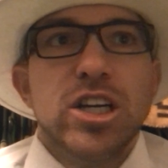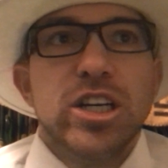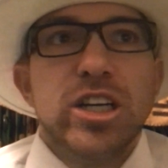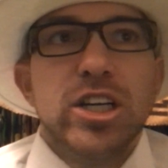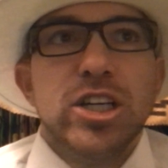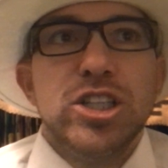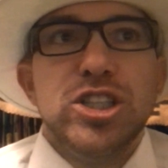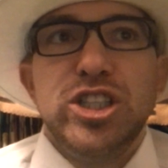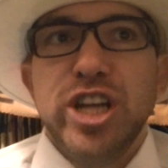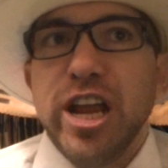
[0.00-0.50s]

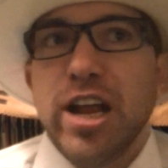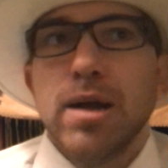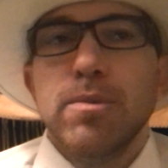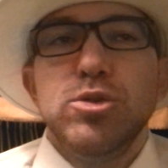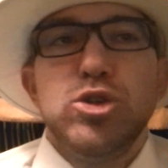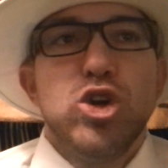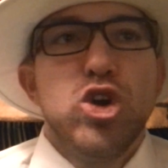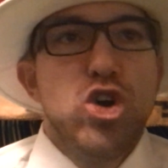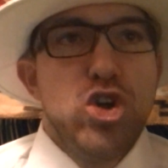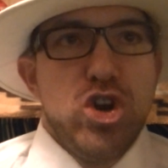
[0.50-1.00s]
Jacob
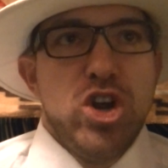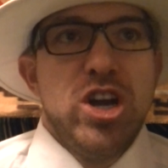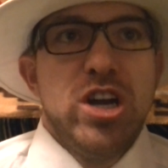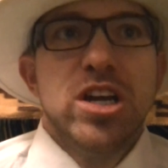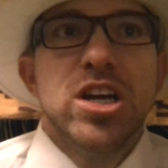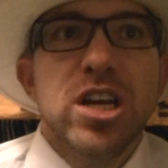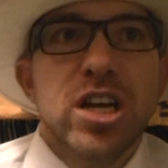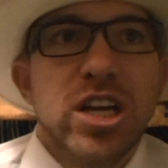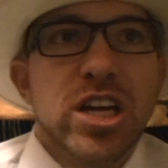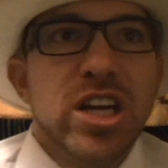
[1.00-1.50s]
Turner,
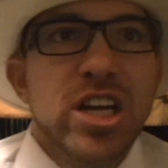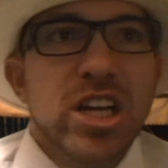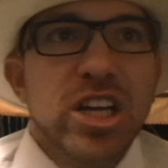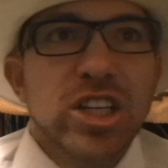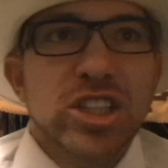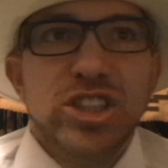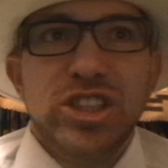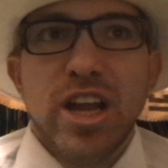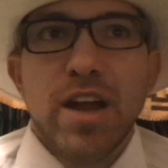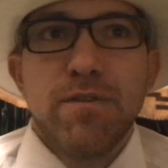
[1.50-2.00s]

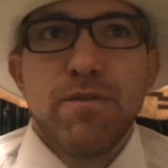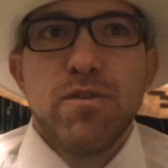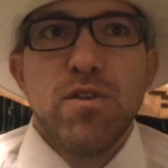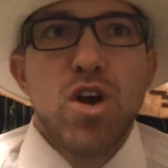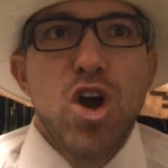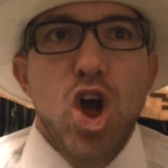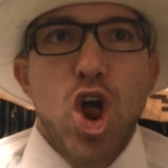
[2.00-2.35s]
Jeff